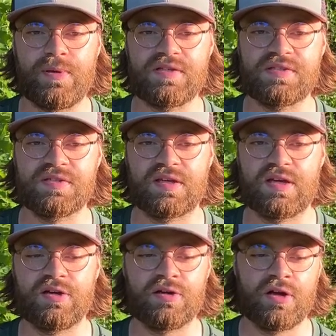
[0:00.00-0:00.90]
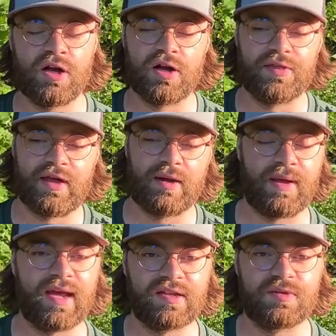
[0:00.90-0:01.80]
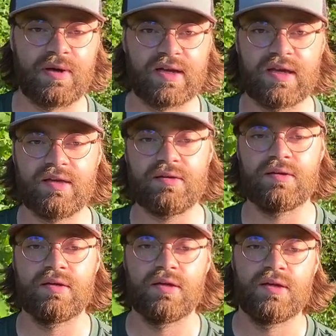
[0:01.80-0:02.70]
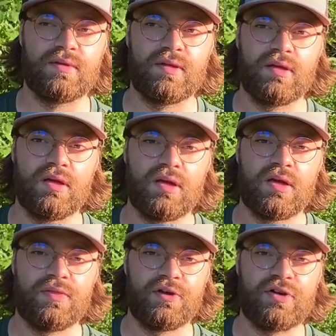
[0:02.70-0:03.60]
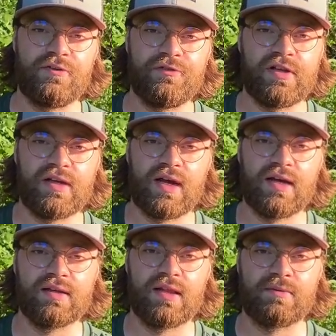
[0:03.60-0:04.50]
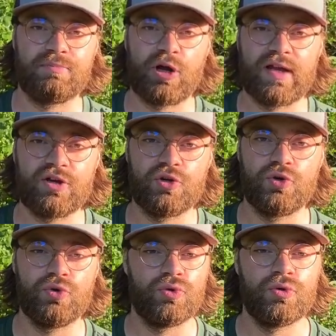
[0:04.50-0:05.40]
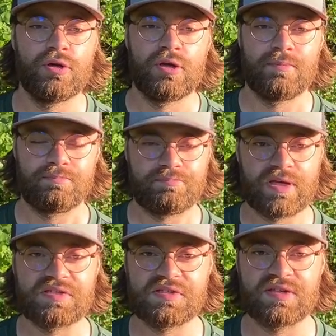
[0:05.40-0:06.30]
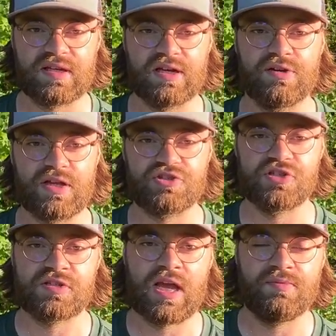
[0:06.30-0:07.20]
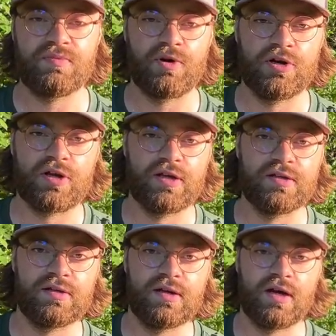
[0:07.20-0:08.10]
pieces of gear that I'm adding to my kit. They're definitely not like brand new pieces of gear that just came to market.